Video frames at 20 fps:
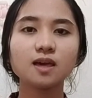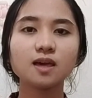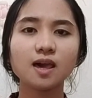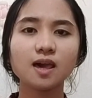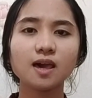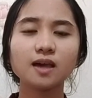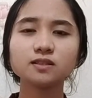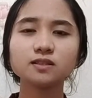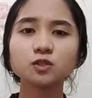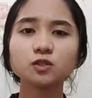
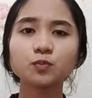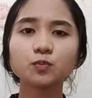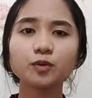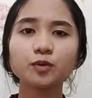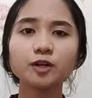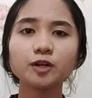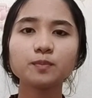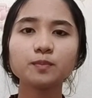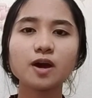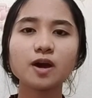and
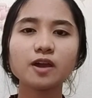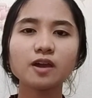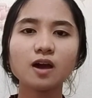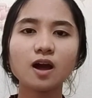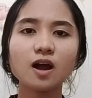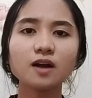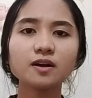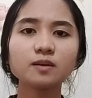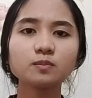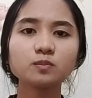spread by
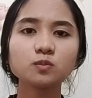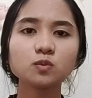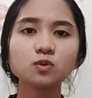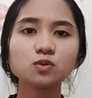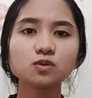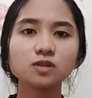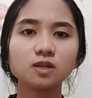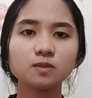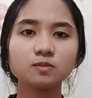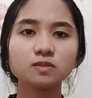Arab
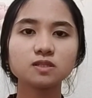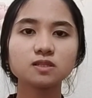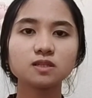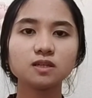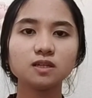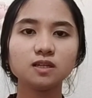Muslims